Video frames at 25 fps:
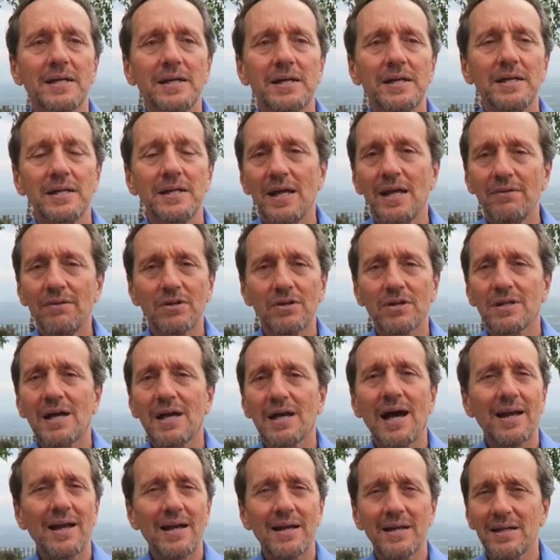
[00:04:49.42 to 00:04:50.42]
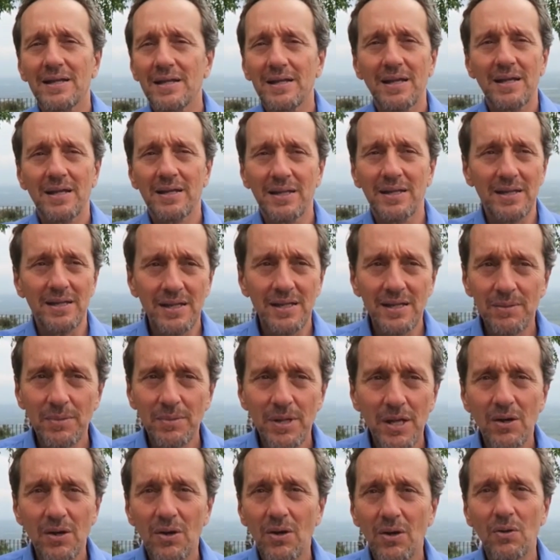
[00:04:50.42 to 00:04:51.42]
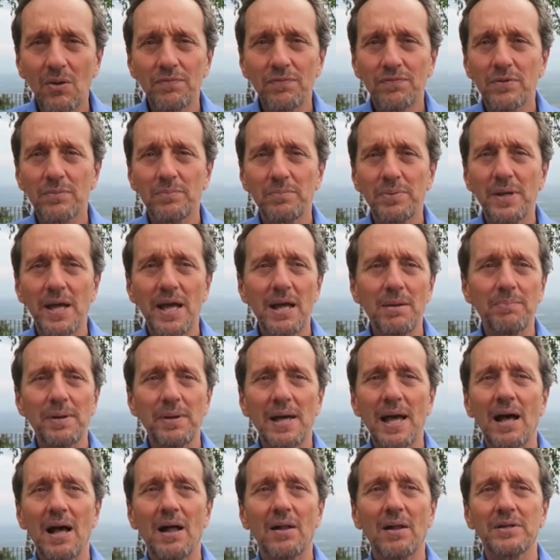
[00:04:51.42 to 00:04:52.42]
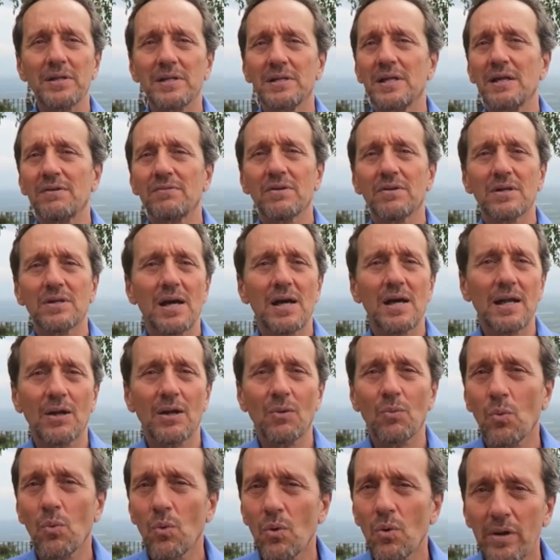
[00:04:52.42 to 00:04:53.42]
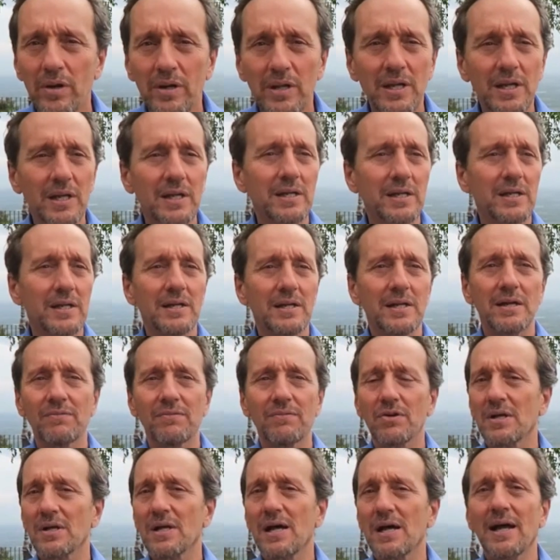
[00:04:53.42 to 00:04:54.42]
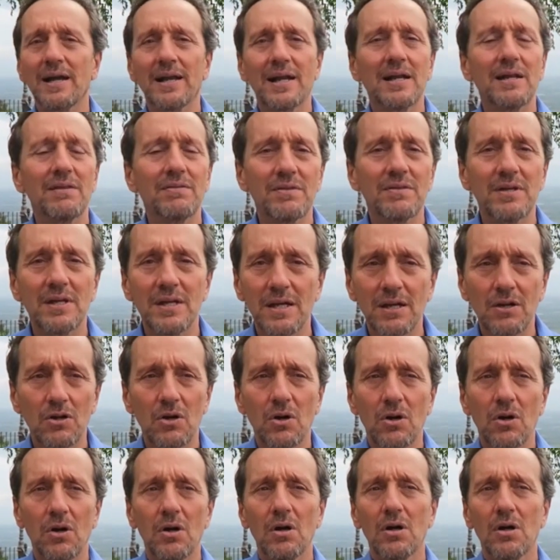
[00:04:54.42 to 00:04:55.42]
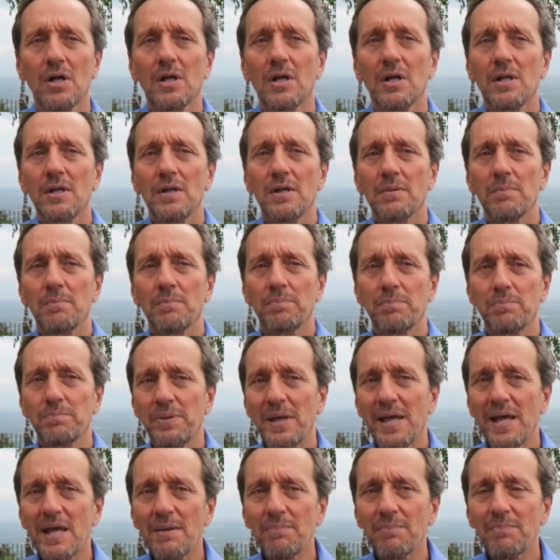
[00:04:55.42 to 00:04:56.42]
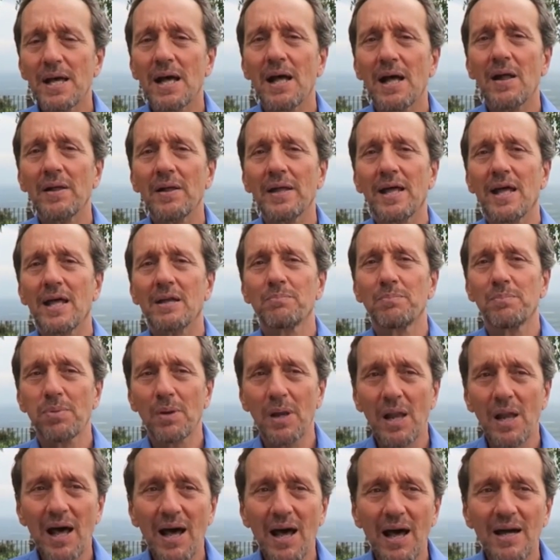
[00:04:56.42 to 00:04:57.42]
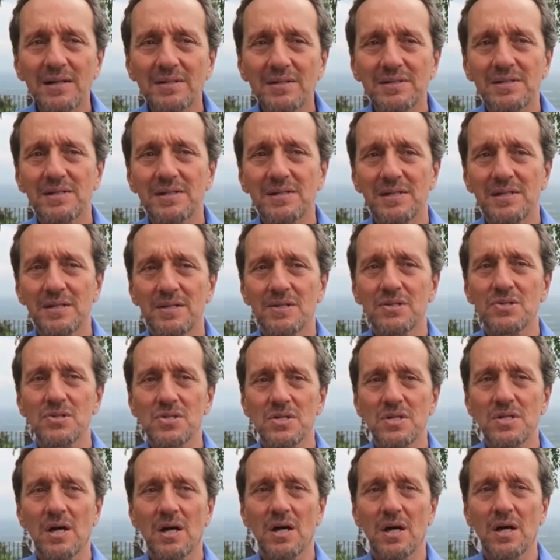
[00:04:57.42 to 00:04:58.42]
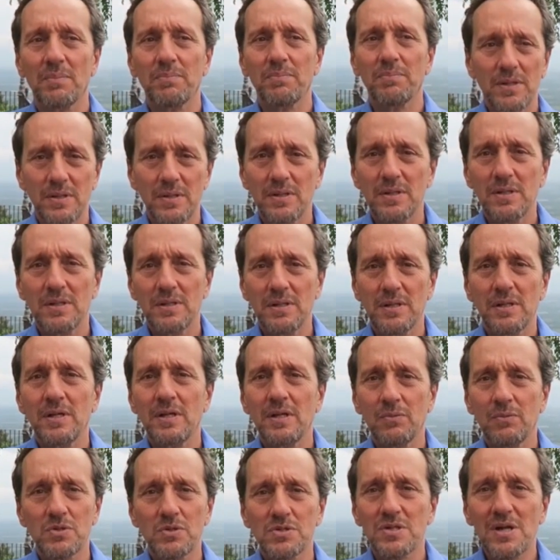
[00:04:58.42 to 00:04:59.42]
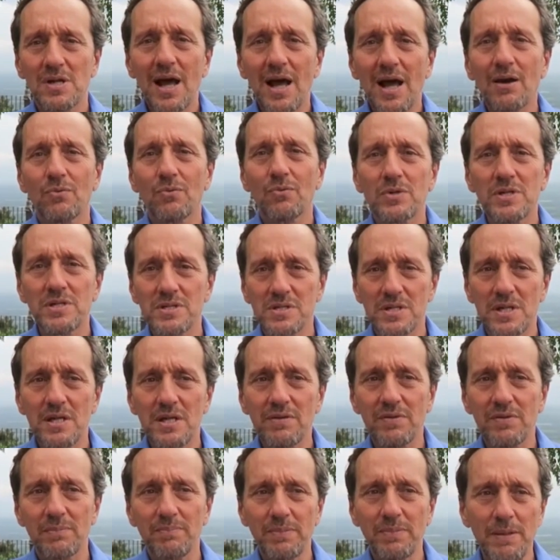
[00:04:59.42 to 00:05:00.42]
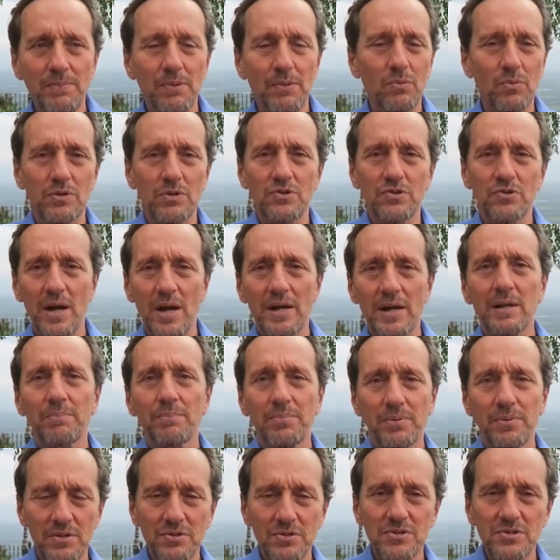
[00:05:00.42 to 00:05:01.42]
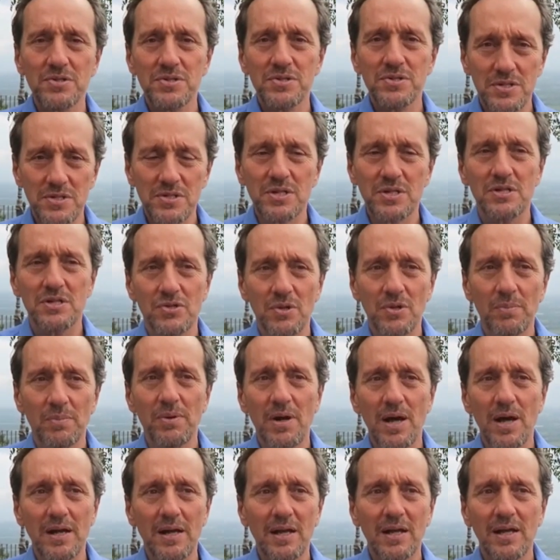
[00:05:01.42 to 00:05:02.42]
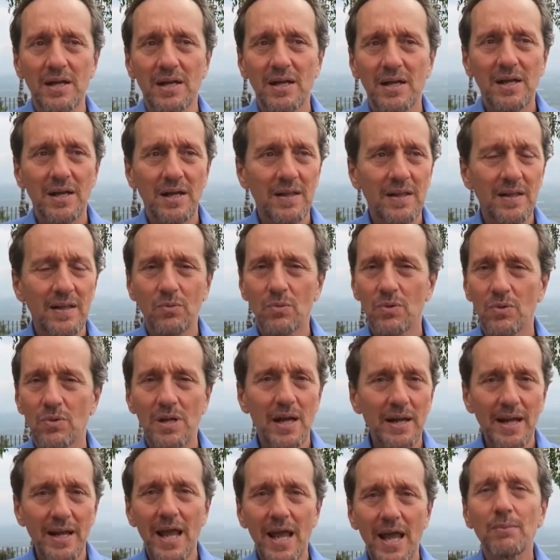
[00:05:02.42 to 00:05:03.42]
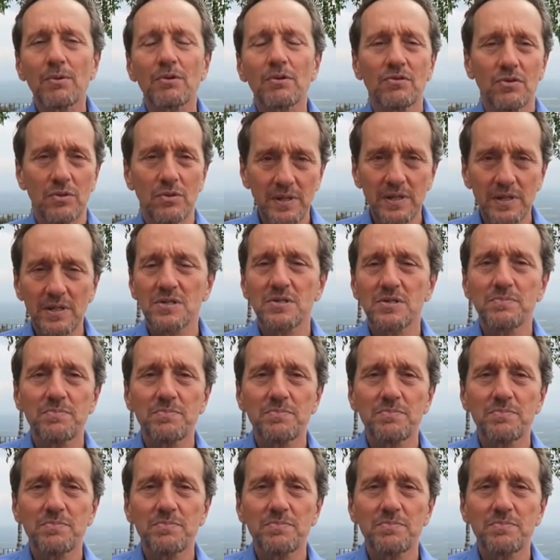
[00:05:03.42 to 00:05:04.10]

he never got an, an email from PayPal, he never got a warning, he never got anything at all. PayPal had blocked his uh, he, he was not receiving. People were trying to purchase his digital product, and they were not able to because